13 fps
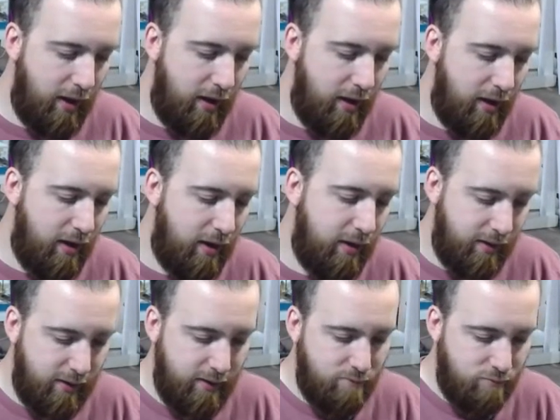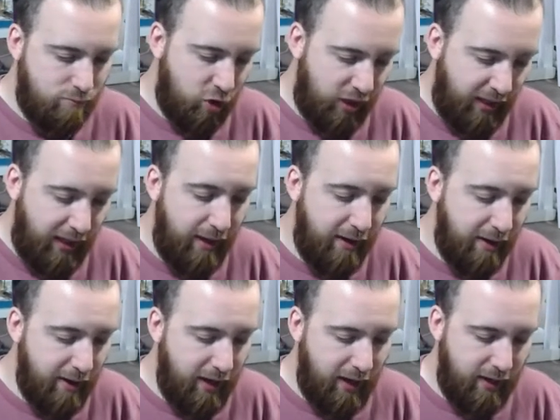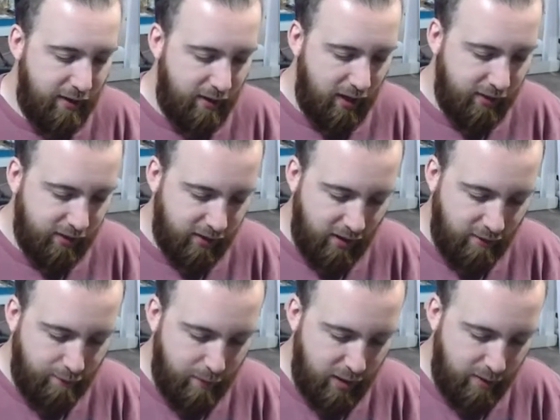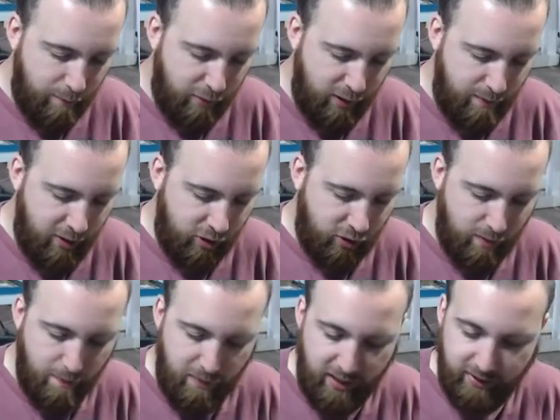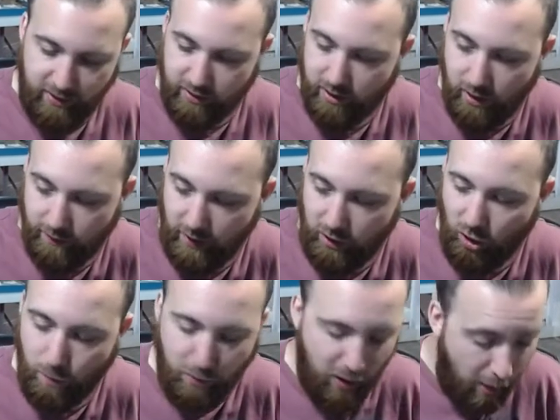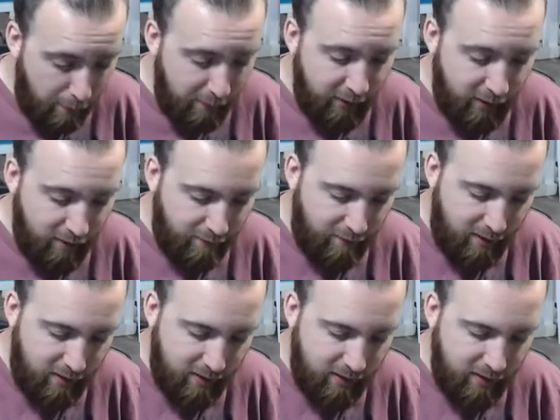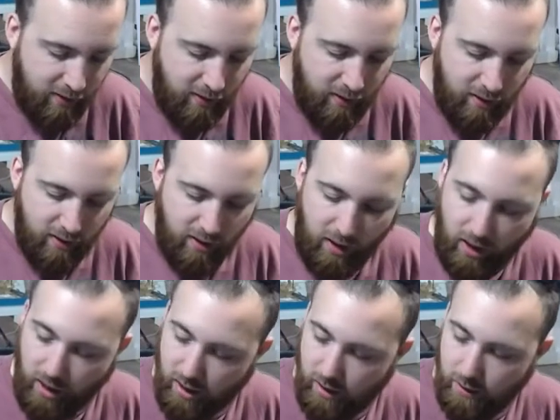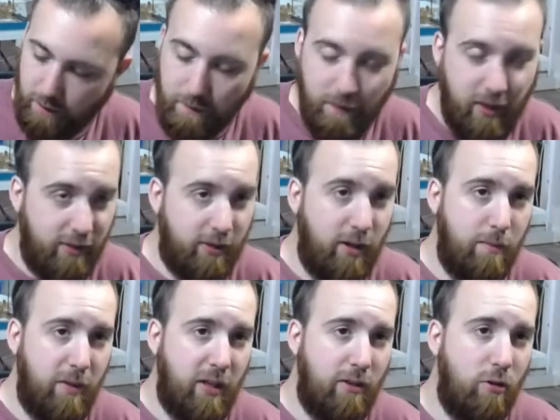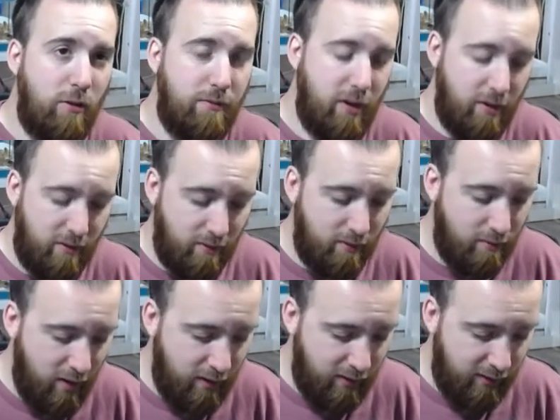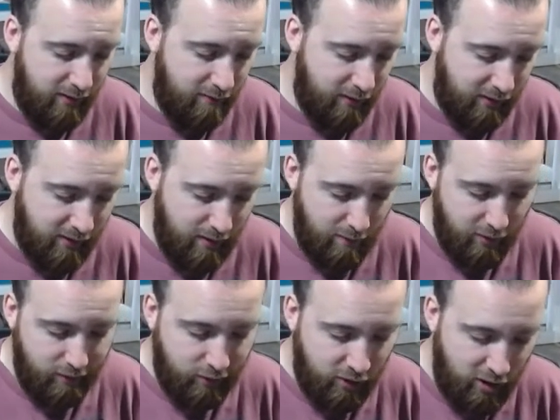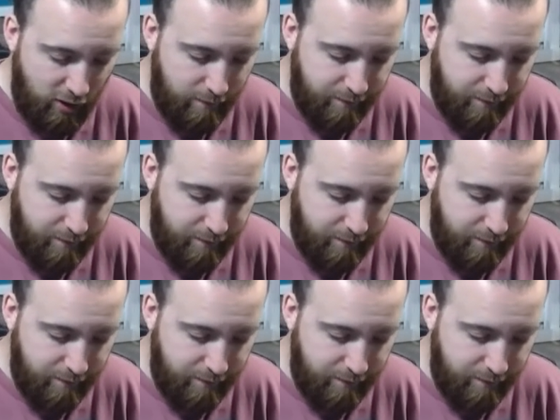in care and and stuff, but pretty much the basic stuff that you're probably gonna find um, is going to be all very relatively similar. So,